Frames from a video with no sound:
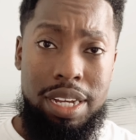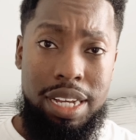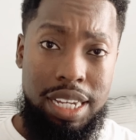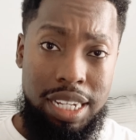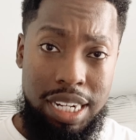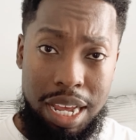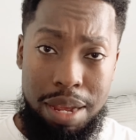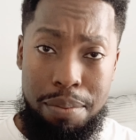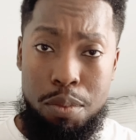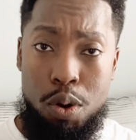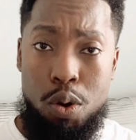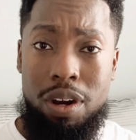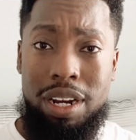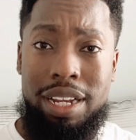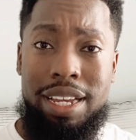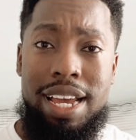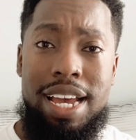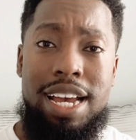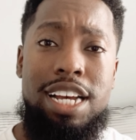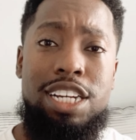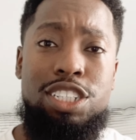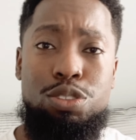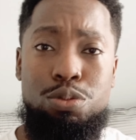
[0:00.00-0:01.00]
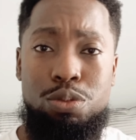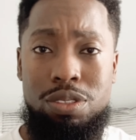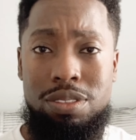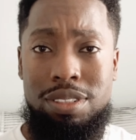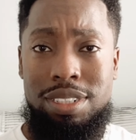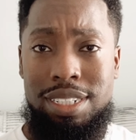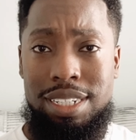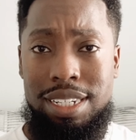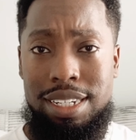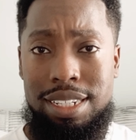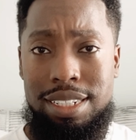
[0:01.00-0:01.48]
in a more casual
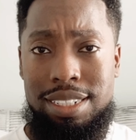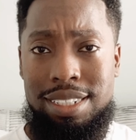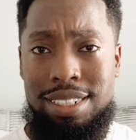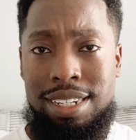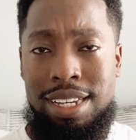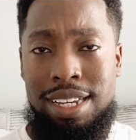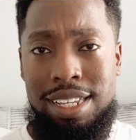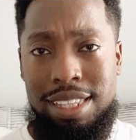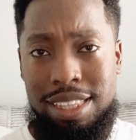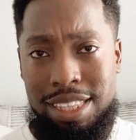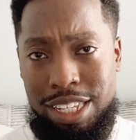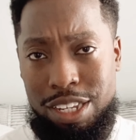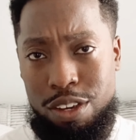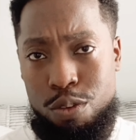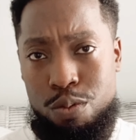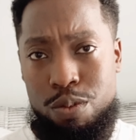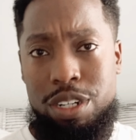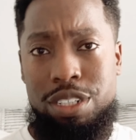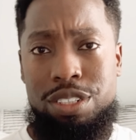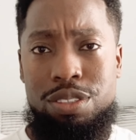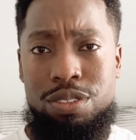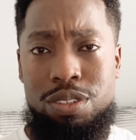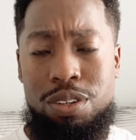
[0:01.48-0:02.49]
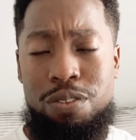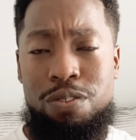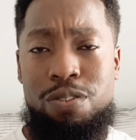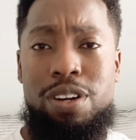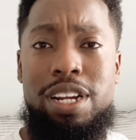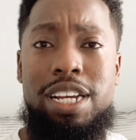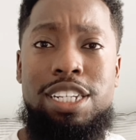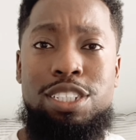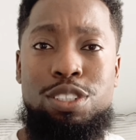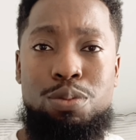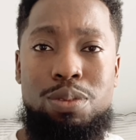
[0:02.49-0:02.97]
sense, the original
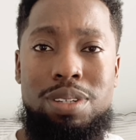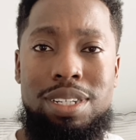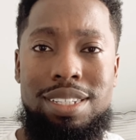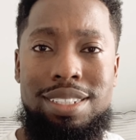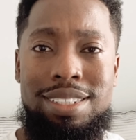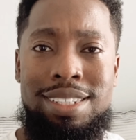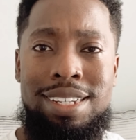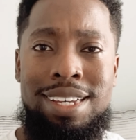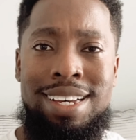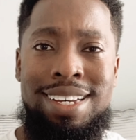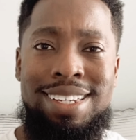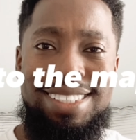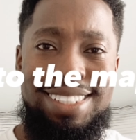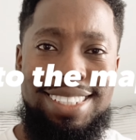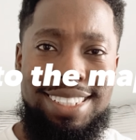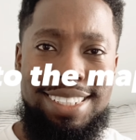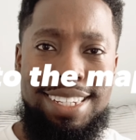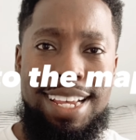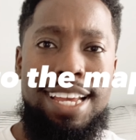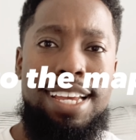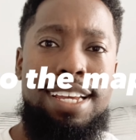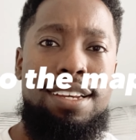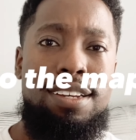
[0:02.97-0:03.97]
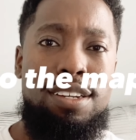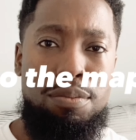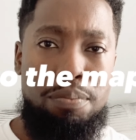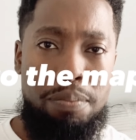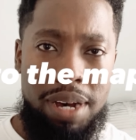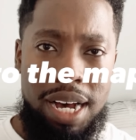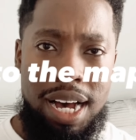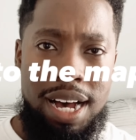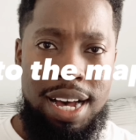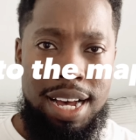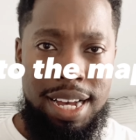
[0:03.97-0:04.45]
phrase was say
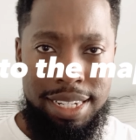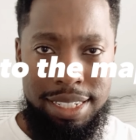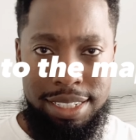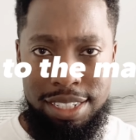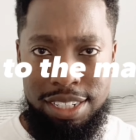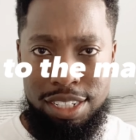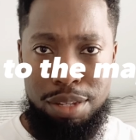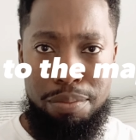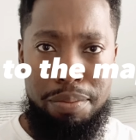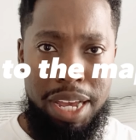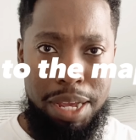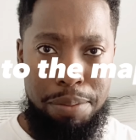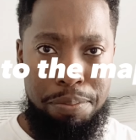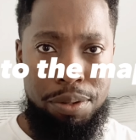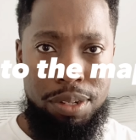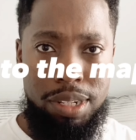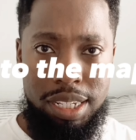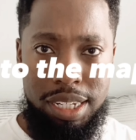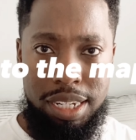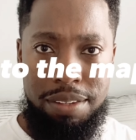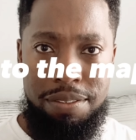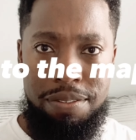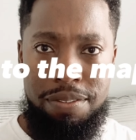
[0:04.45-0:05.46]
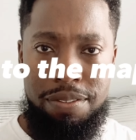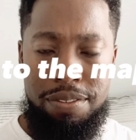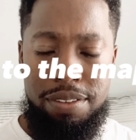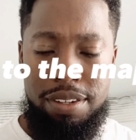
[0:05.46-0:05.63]
goodbye to the maple leaf.